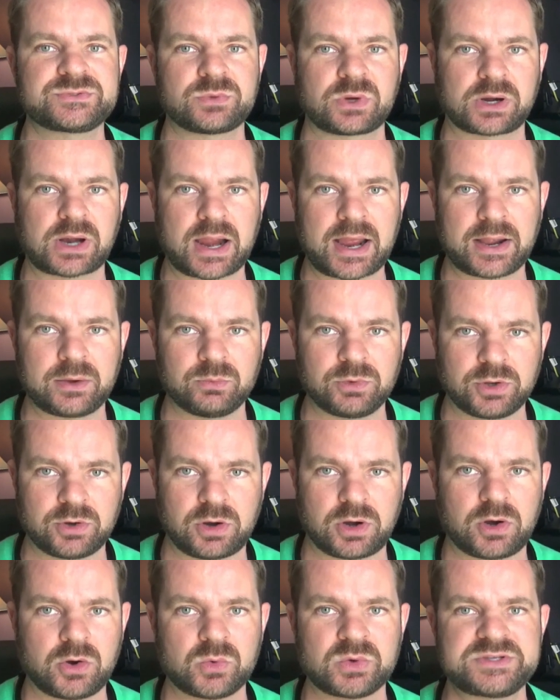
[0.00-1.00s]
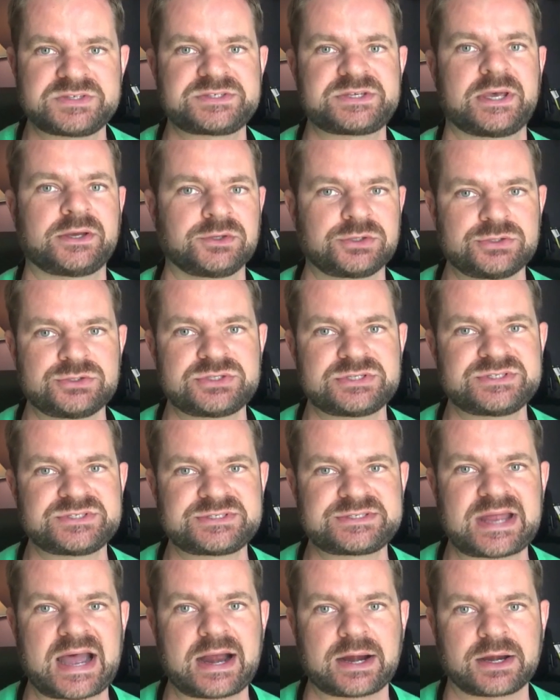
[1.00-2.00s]
where I will always tell you to
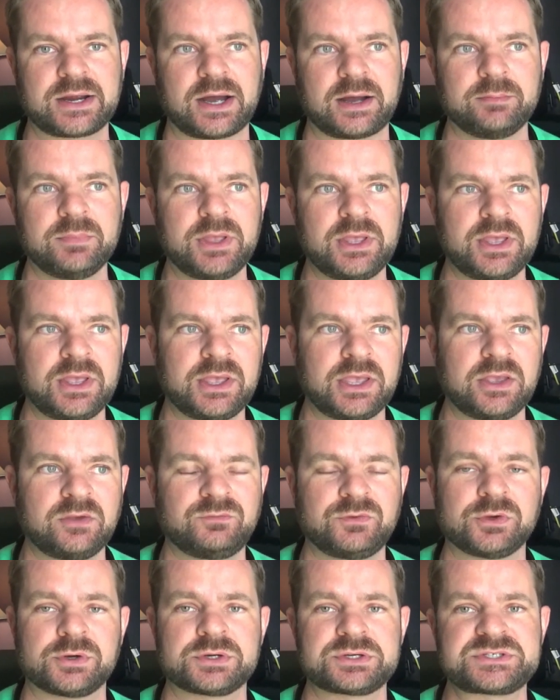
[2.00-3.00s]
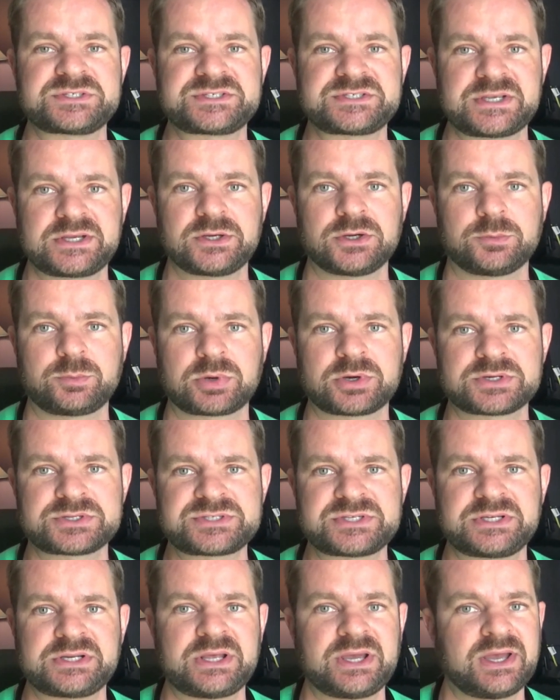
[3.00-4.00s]
stock up. If you're a single
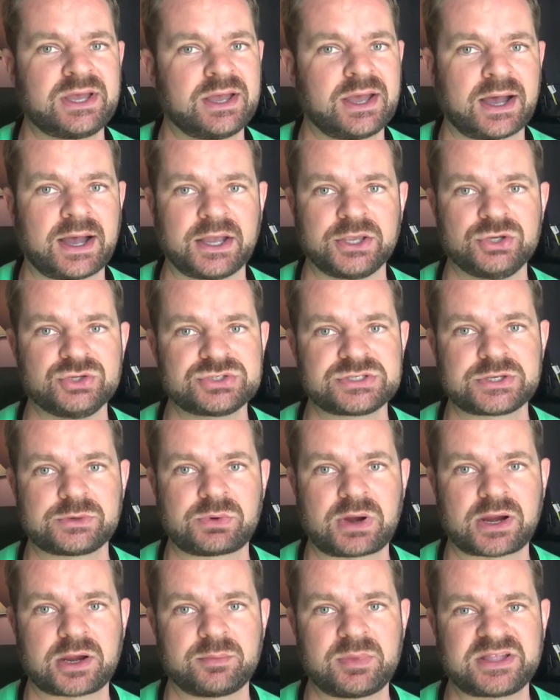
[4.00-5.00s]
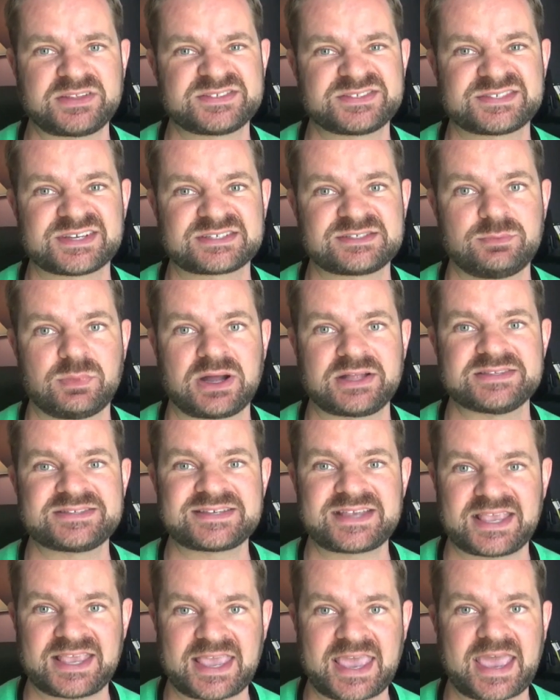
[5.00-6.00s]
person, I usually recommend 6
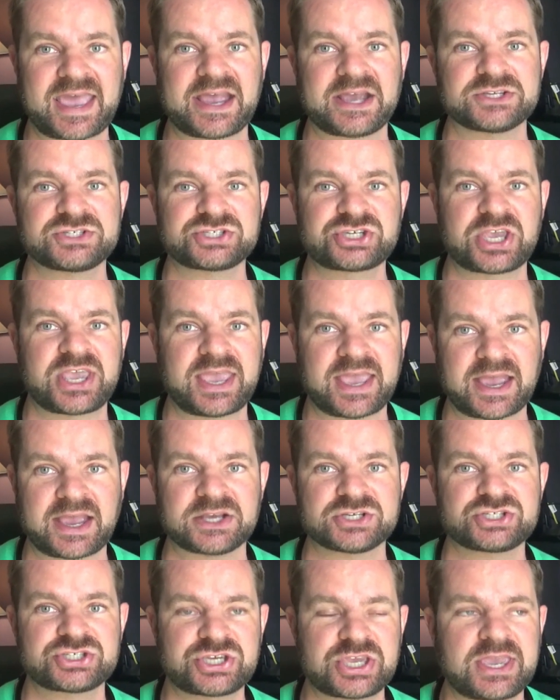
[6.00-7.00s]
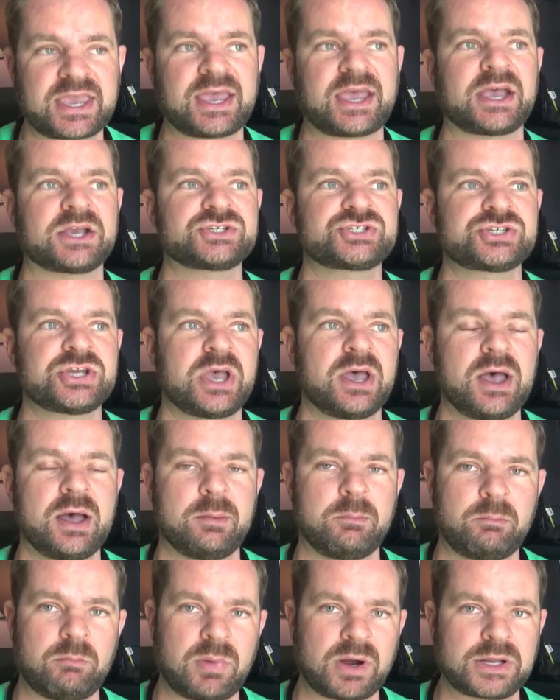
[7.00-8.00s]
months, cash, cash, cash.
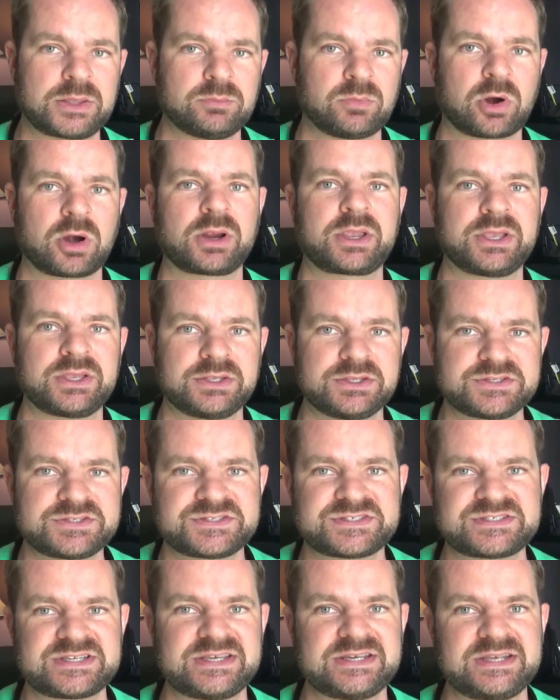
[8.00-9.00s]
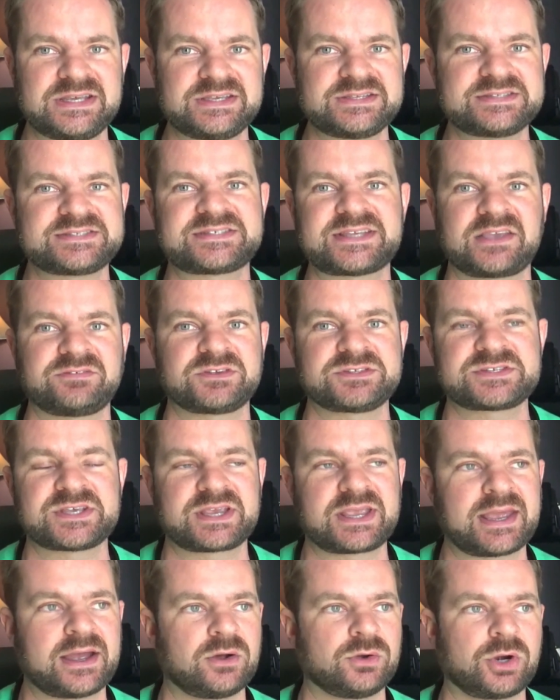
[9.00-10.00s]
Money market, CD, savings
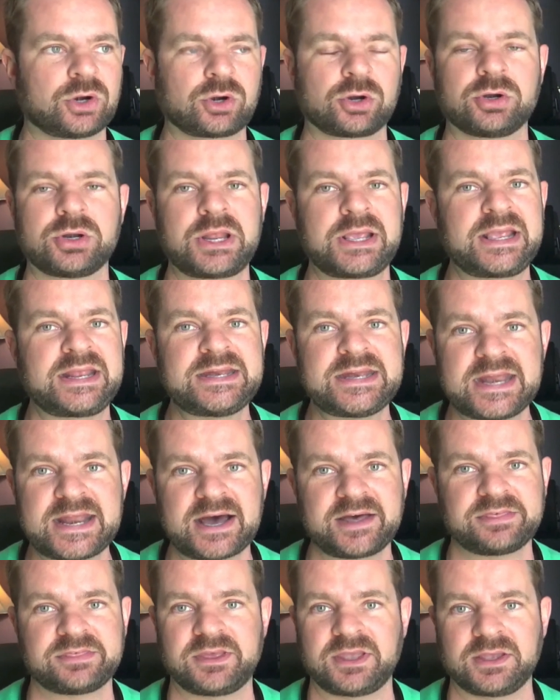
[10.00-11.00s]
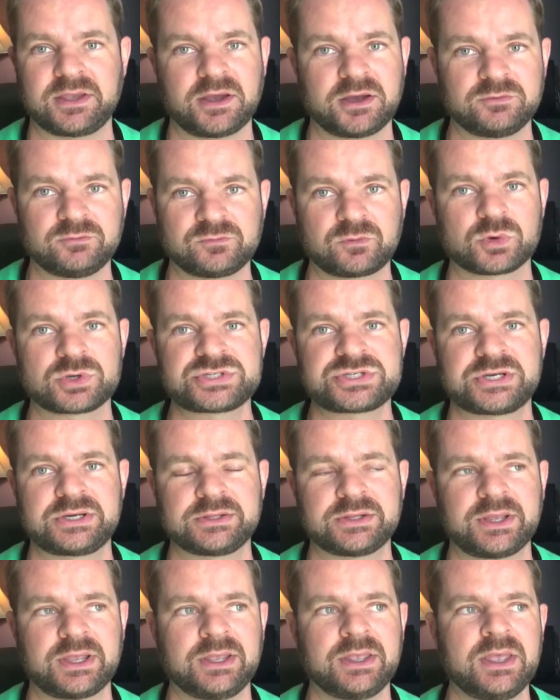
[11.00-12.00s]
account, earning nothing,
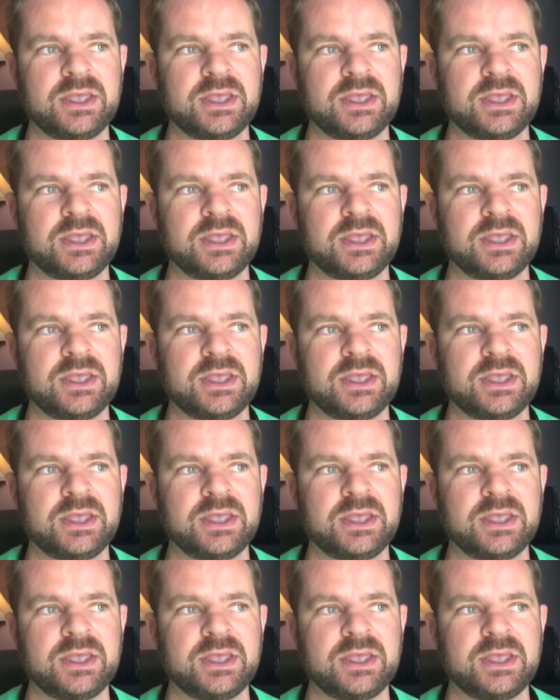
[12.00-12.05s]
unfortunately.